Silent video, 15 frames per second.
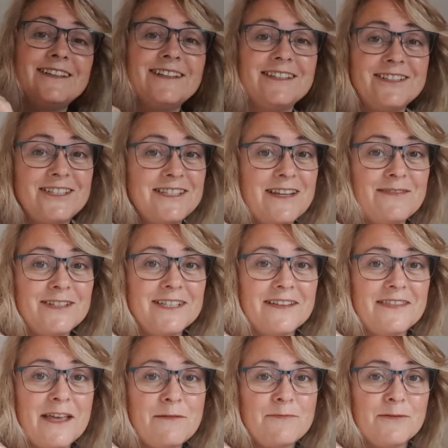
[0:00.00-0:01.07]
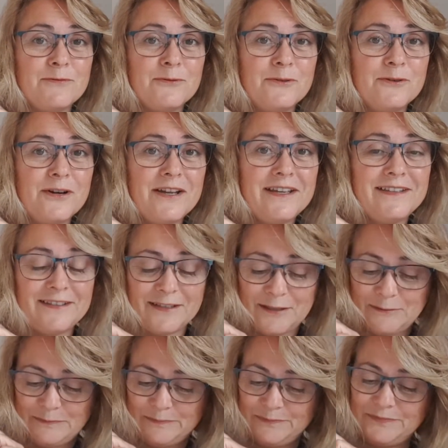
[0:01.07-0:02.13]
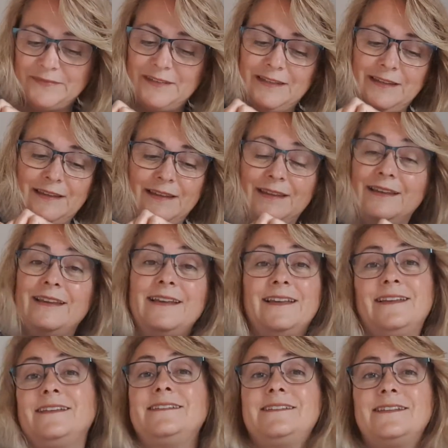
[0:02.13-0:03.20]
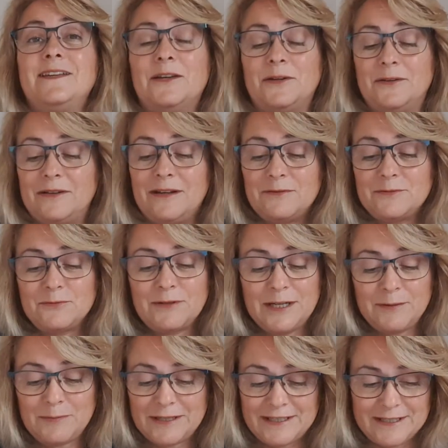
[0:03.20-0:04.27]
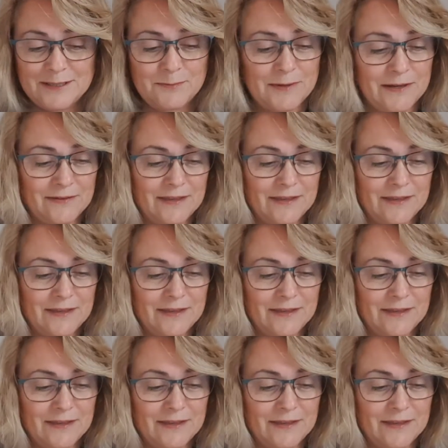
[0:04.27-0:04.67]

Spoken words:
She'd never done that before either. So I was really pleased about